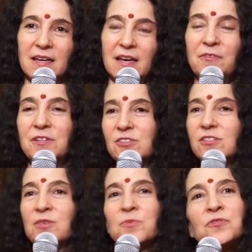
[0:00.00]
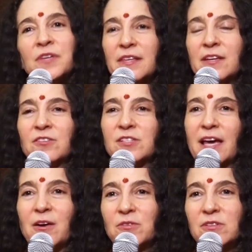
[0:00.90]
If it's just the movie theater's
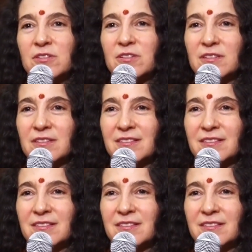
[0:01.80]
couch,